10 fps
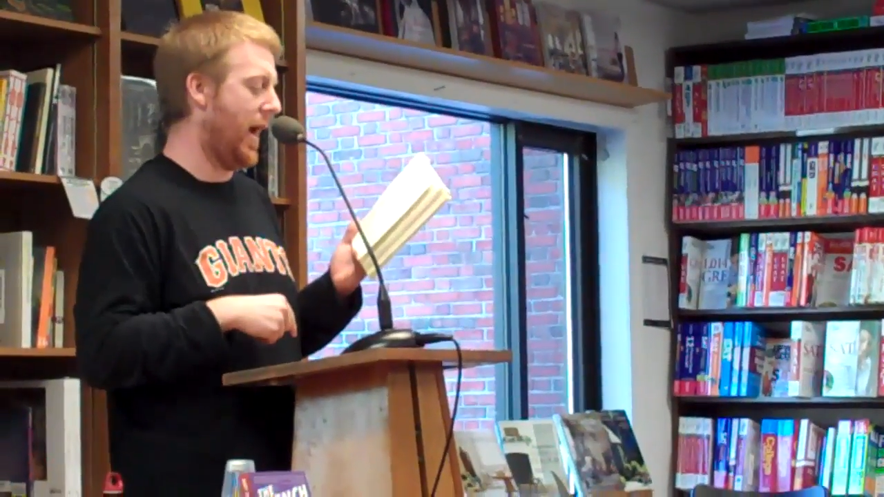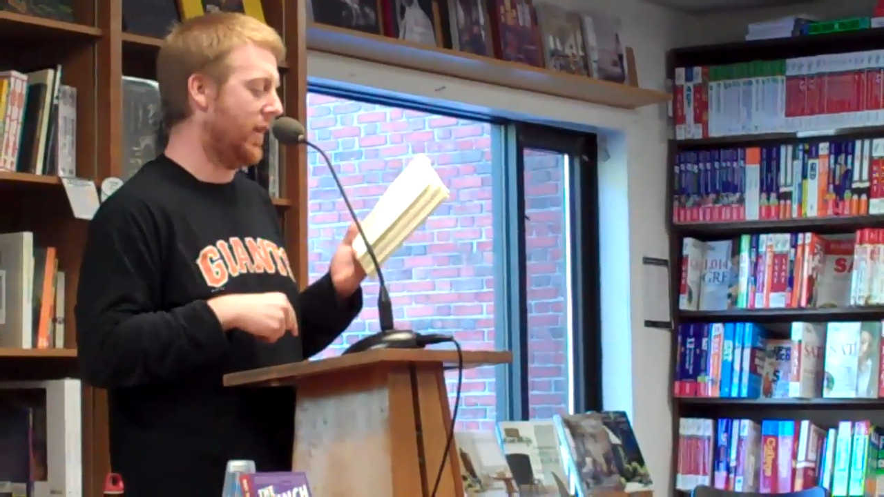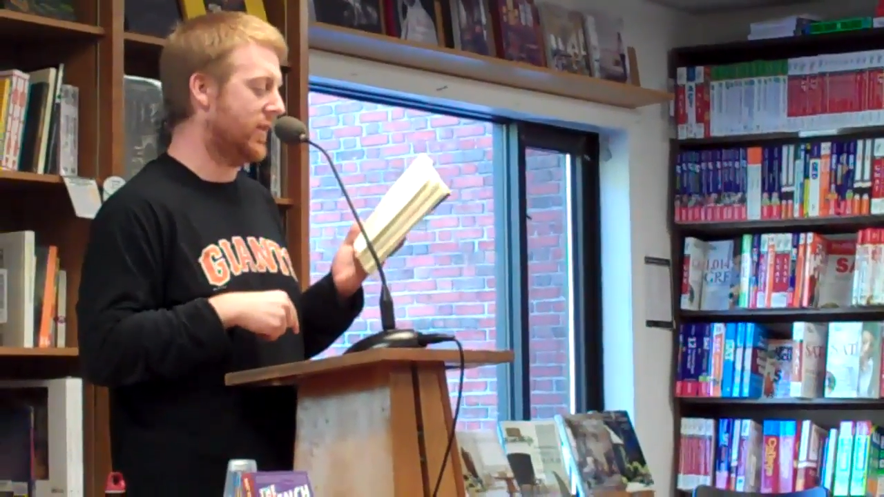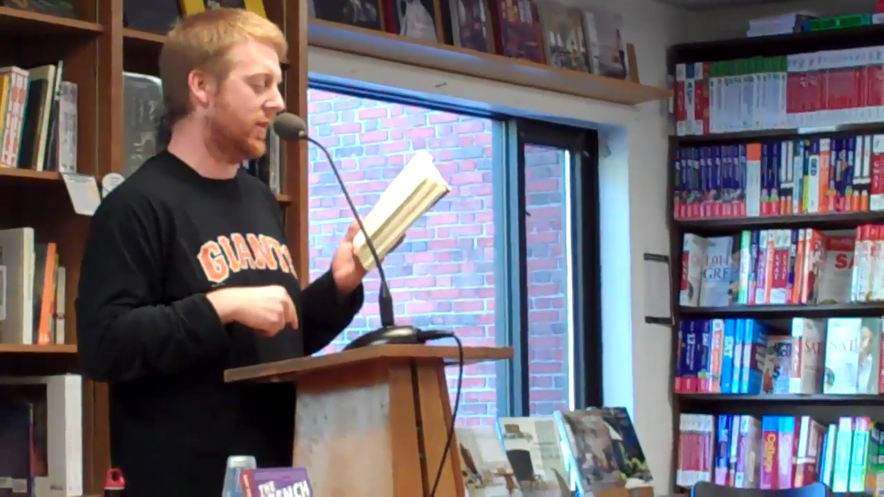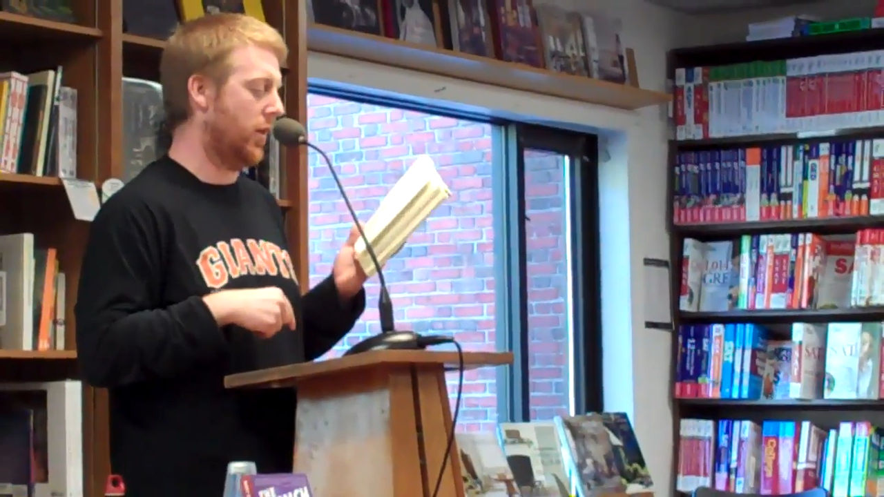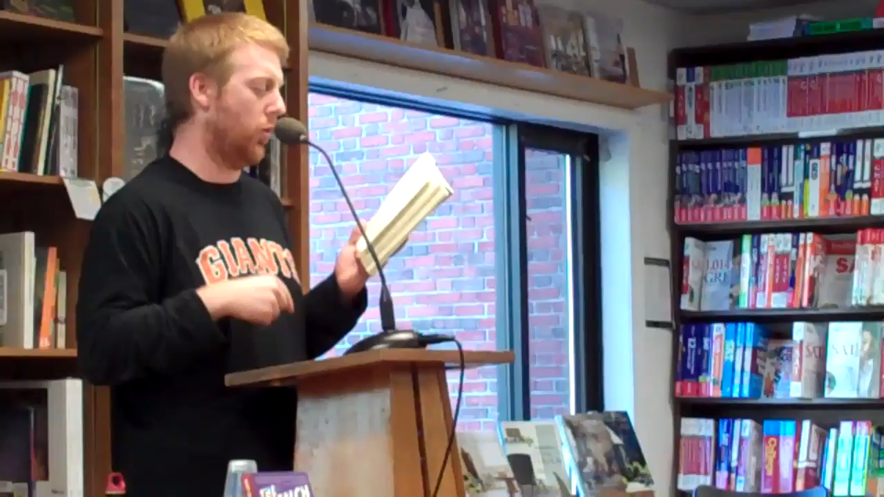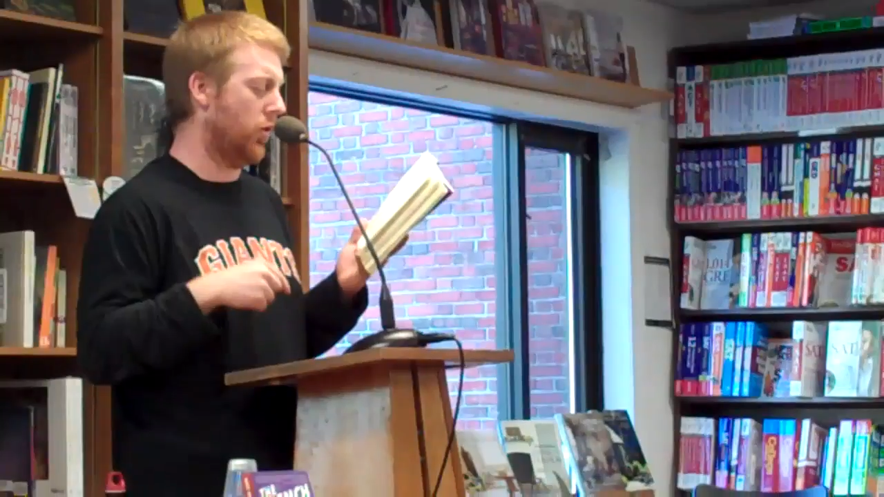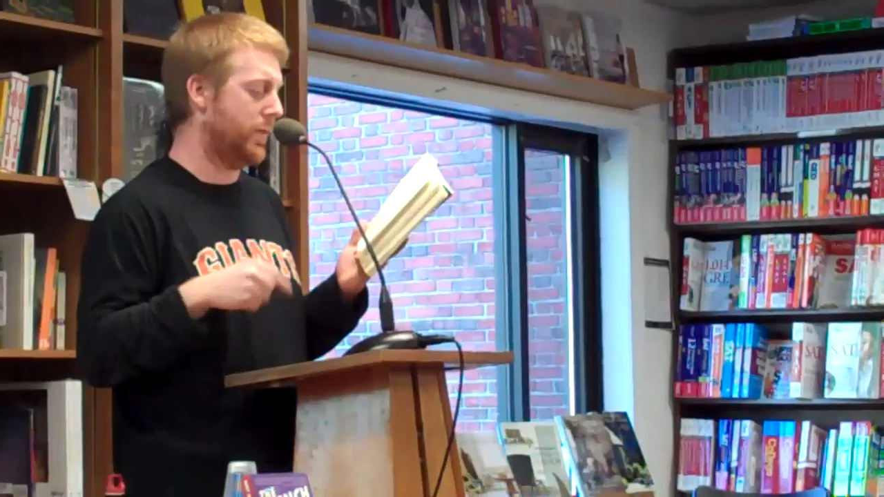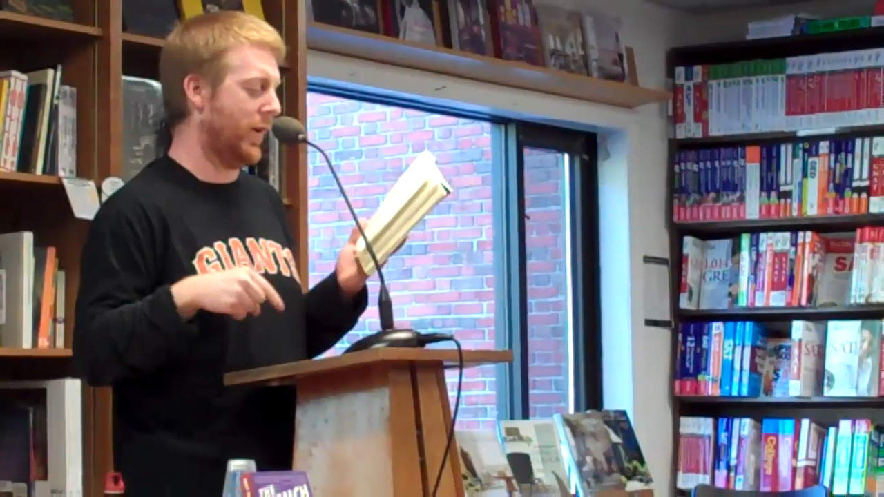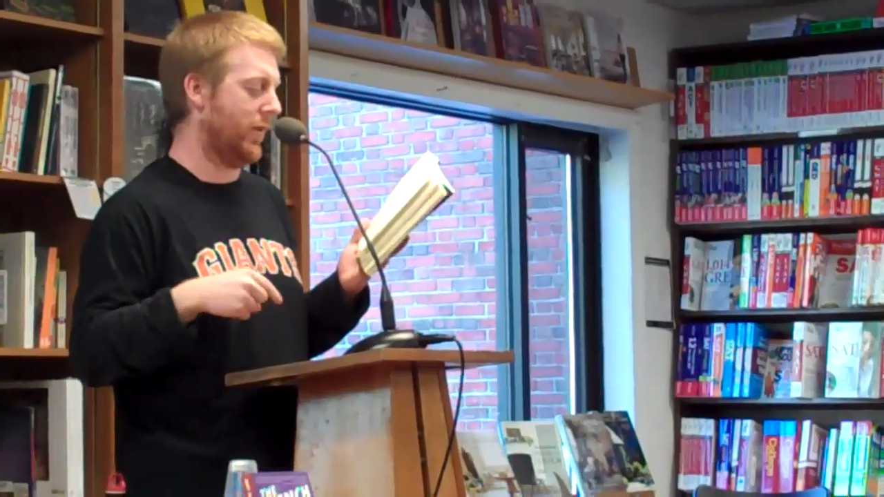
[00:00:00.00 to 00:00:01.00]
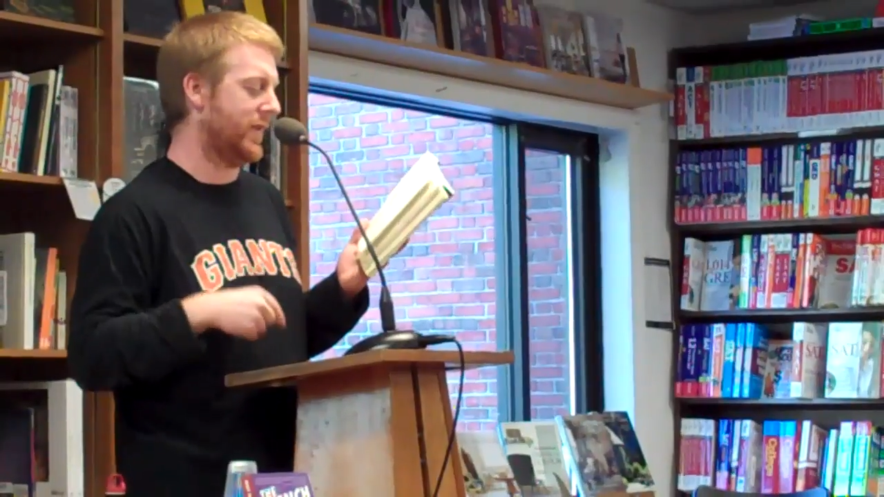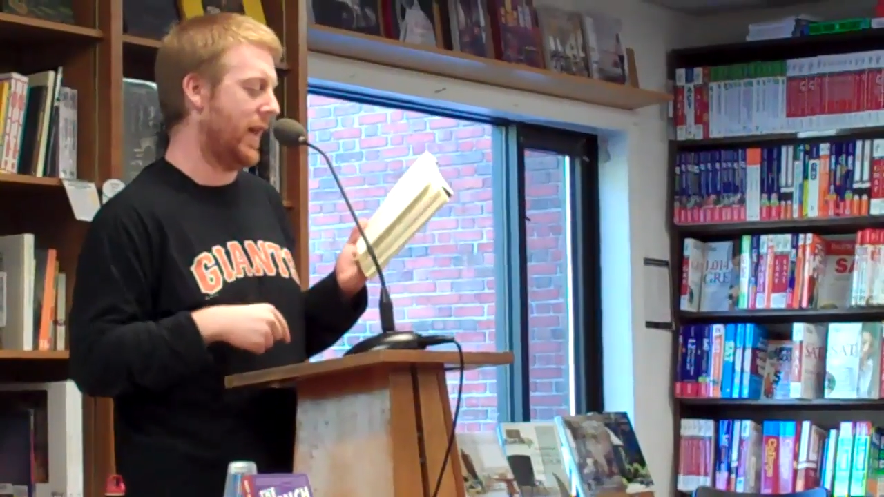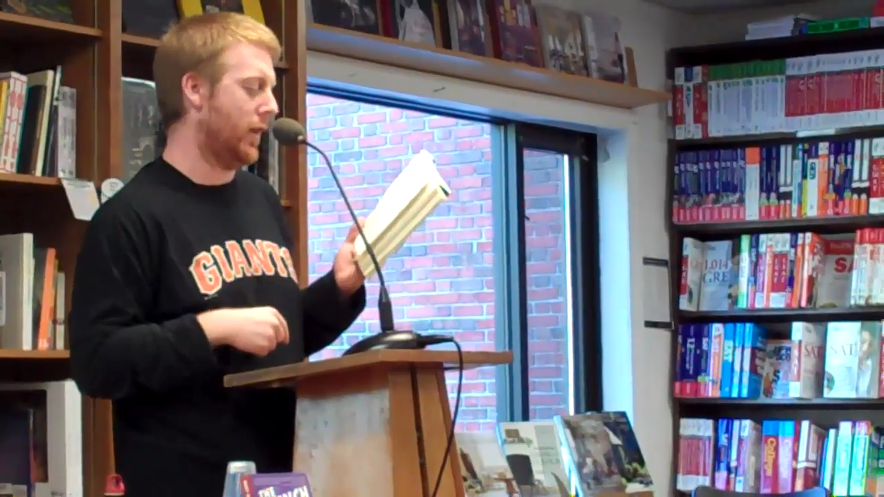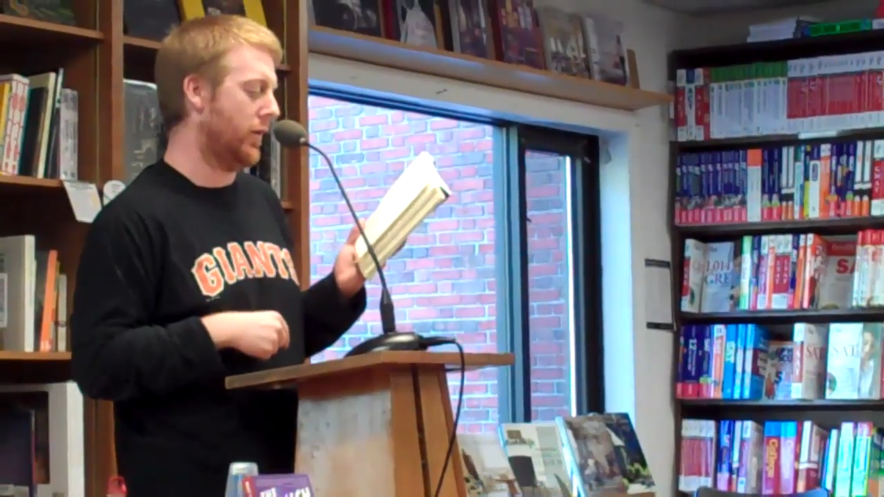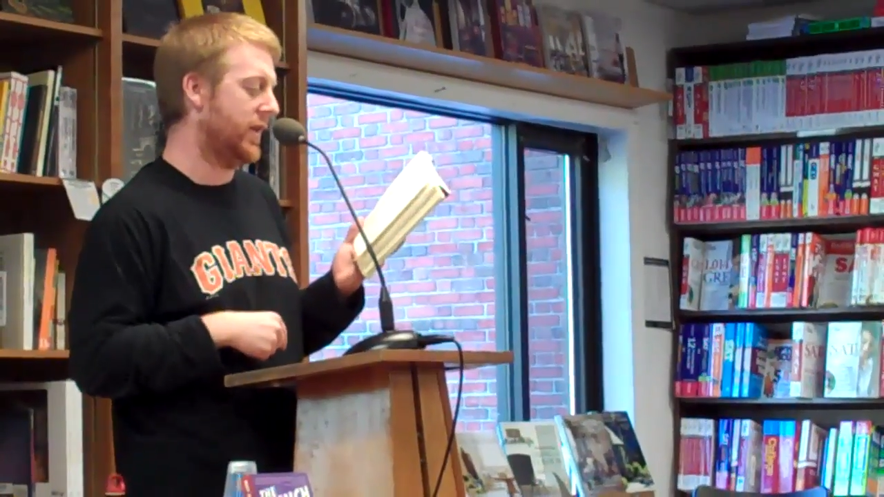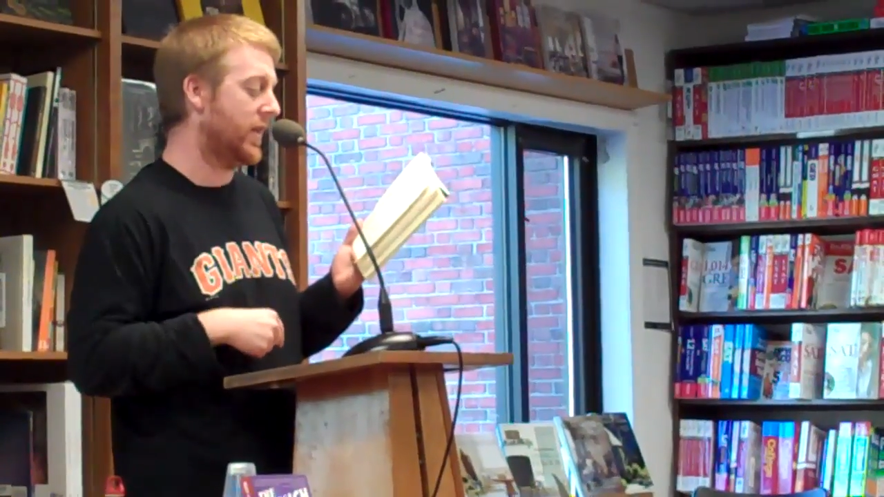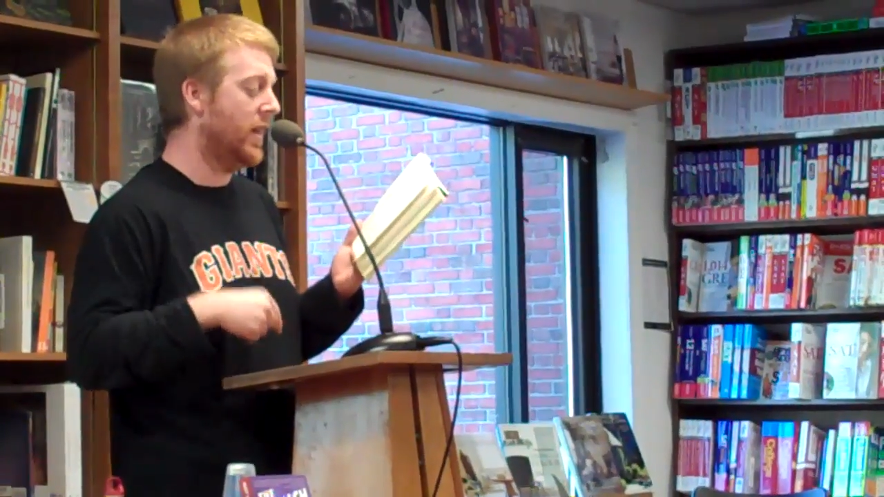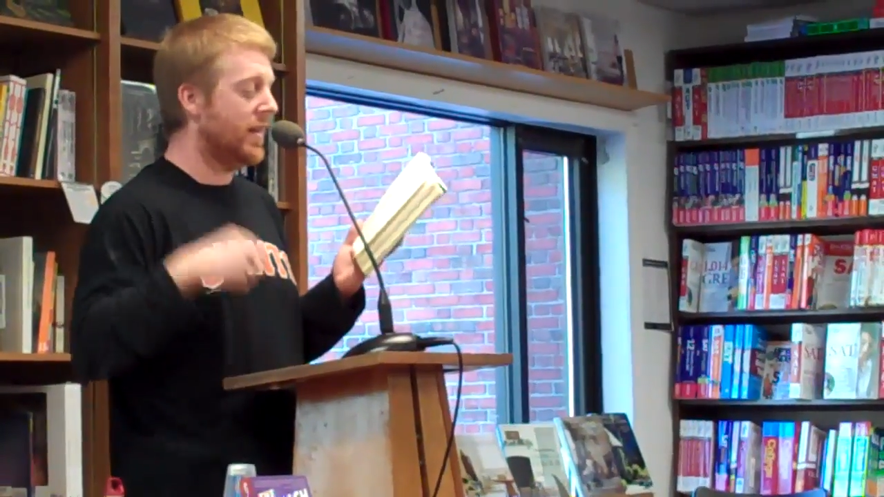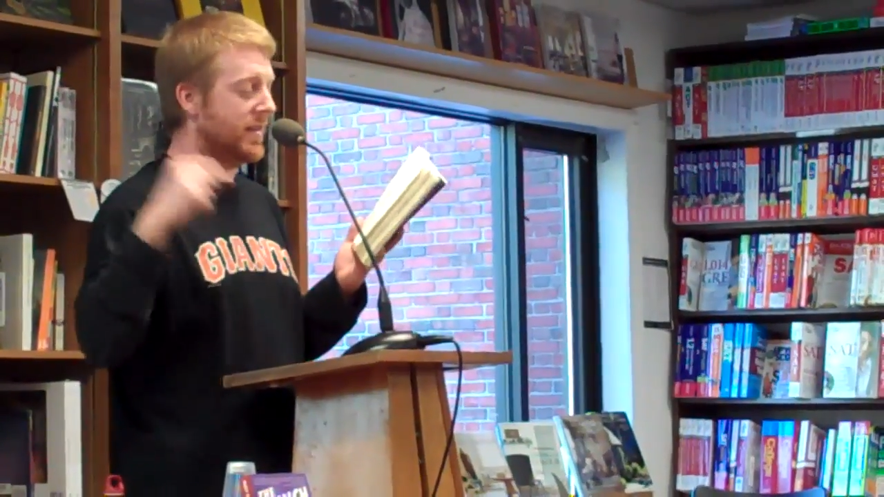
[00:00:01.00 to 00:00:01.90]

houses on orange picker salaries,